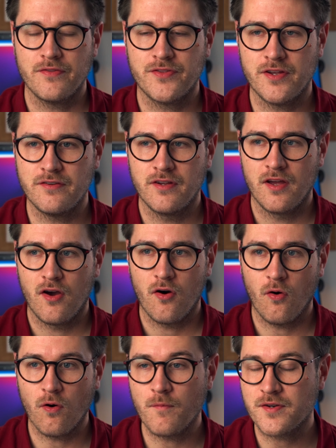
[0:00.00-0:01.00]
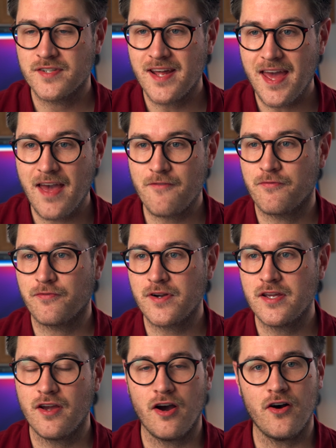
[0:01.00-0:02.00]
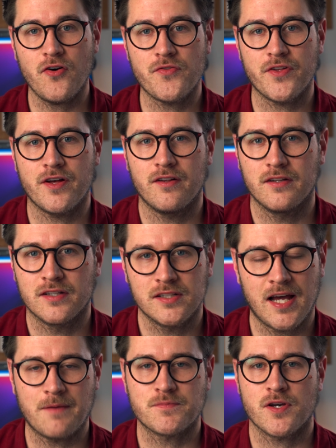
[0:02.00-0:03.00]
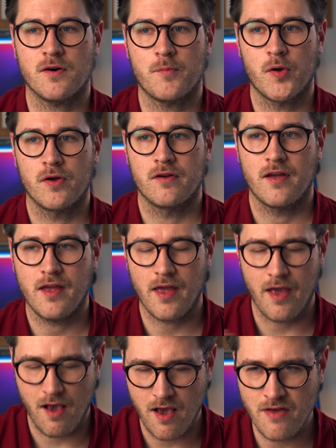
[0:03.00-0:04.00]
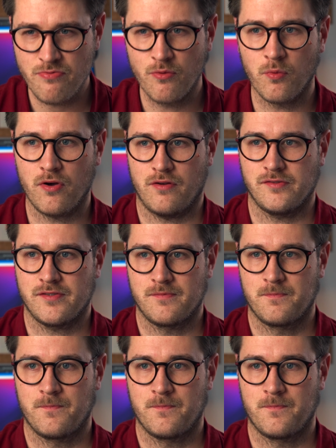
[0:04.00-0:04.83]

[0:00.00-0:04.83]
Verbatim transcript: than almost every other laptop in the world.